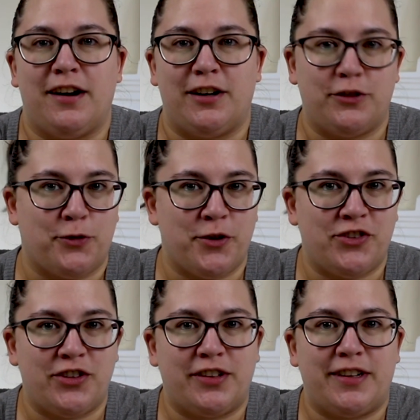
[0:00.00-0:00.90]

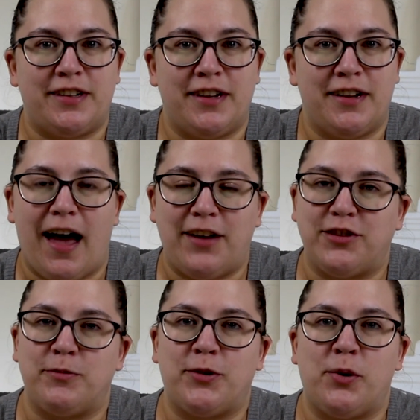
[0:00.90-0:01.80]
Unfortunately, as
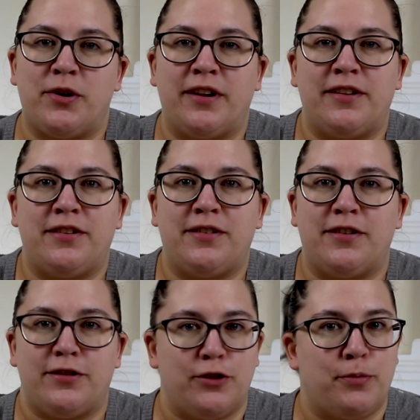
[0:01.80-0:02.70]
I'm recording this,
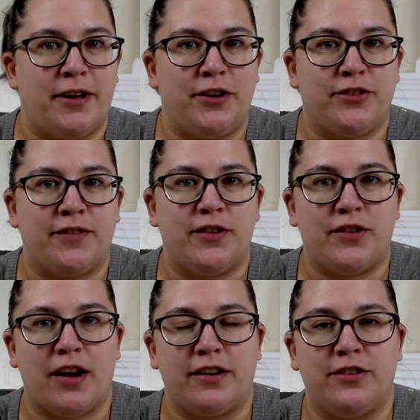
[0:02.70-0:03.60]
the snowplows have
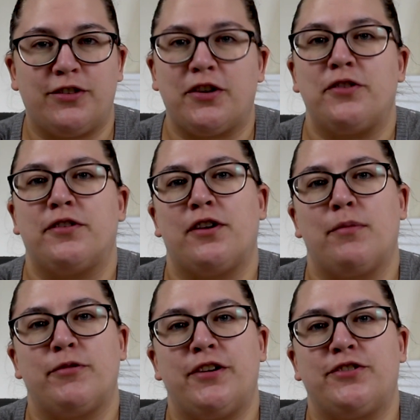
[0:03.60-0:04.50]
decided to start their
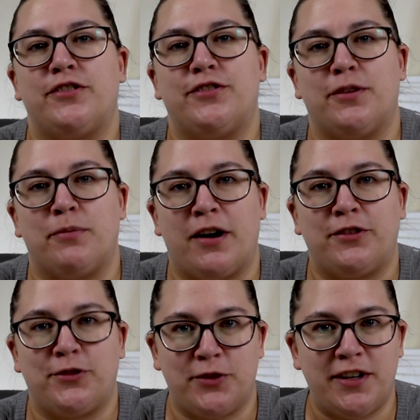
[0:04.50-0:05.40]
operations on my
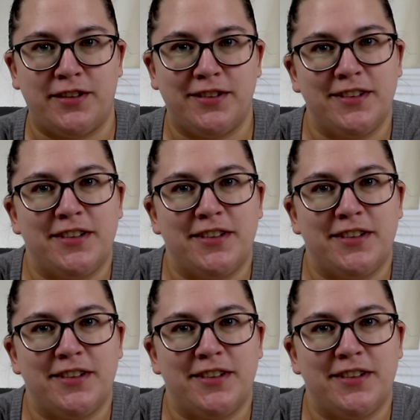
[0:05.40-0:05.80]
street,